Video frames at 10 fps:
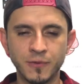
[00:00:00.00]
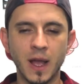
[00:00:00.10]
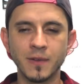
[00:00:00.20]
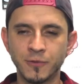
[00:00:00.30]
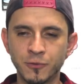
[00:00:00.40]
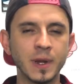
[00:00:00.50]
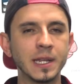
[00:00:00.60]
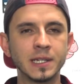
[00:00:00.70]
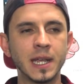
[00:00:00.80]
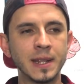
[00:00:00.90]

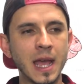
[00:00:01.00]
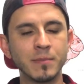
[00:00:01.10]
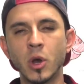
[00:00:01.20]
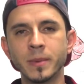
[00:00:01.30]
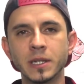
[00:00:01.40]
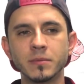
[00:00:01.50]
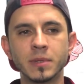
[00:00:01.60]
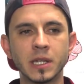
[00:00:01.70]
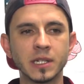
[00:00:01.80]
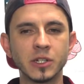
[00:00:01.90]
freaked in that moment
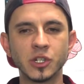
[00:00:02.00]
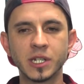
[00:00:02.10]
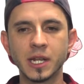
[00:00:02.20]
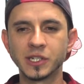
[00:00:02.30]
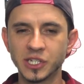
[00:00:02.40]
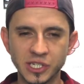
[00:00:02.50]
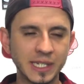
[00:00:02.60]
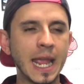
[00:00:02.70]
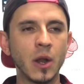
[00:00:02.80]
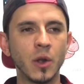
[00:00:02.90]
because I just got
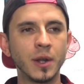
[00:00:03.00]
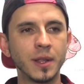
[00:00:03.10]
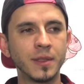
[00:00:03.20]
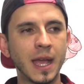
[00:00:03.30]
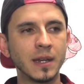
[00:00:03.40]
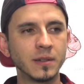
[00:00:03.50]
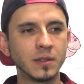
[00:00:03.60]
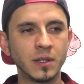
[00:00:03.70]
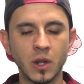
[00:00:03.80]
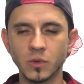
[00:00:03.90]
scared that,
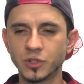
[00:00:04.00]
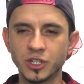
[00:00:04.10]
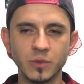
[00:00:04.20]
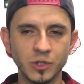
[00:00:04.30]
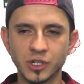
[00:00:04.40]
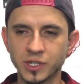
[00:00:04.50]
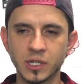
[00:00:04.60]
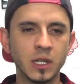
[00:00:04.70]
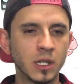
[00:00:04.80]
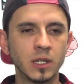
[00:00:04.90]
she was just,
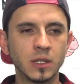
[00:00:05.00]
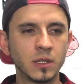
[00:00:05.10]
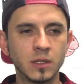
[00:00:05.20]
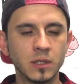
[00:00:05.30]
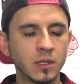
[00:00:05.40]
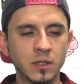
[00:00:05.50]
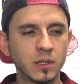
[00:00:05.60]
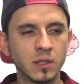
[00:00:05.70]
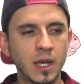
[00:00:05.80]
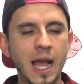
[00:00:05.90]

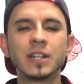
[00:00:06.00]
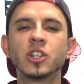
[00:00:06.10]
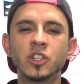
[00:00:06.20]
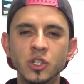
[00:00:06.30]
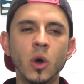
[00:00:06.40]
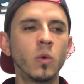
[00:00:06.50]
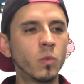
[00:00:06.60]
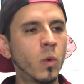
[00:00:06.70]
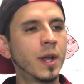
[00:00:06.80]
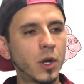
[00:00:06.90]
I just don't
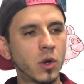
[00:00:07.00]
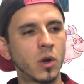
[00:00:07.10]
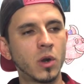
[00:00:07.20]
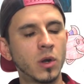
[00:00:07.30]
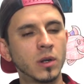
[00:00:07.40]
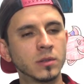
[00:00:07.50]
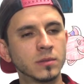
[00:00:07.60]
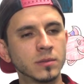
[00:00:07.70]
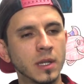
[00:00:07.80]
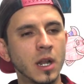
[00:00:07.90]
want her,
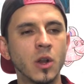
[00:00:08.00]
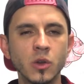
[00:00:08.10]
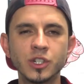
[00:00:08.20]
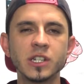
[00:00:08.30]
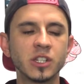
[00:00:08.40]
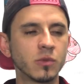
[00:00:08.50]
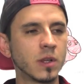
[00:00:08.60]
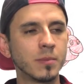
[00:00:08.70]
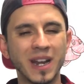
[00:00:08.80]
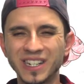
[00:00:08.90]
and I know she's
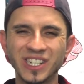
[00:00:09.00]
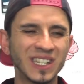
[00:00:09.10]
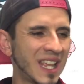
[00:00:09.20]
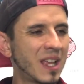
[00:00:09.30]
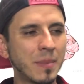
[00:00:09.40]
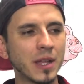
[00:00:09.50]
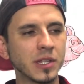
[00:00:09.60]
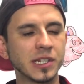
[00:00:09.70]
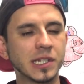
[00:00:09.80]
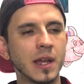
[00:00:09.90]
3, but I just think about
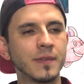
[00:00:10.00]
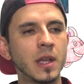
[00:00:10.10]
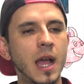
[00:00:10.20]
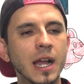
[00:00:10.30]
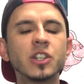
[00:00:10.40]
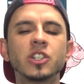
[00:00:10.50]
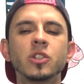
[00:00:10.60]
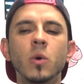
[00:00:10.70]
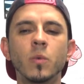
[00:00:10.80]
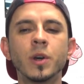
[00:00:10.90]
this stuff. I just
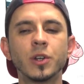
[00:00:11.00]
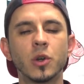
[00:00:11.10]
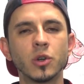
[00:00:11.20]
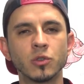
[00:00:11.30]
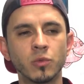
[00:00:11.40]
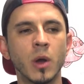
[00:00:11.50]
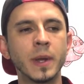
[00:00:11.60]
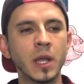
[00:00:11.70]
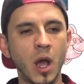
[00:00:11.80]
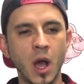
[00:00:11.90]
don't want her
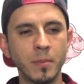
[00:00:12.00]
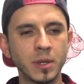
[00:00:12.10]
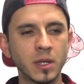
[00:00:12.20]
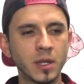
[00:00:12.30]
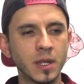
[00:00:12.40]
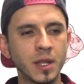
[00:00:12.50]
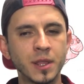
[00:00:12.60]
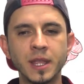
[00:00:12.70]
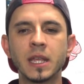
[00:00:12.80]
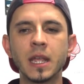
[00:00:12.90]
growing up
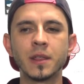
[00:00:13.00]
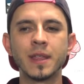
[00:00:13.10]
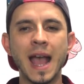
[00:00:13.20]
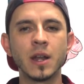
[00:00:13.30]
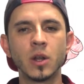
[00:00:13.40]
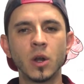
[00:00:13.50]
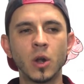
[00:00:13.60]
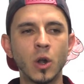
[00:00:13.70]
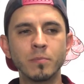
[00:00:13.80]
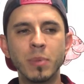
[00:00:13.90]
thinking that
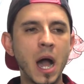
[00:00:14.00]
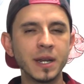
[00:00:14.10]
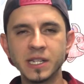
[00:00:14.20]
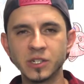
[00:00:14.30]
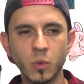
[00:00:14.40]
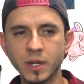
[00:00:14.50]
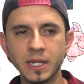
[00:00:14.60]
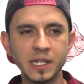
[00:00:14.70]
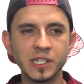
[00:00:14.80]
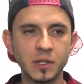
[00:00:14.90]
her body is what
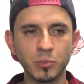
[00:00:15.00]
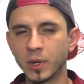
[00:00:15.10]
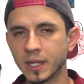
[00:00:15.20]
needs to bring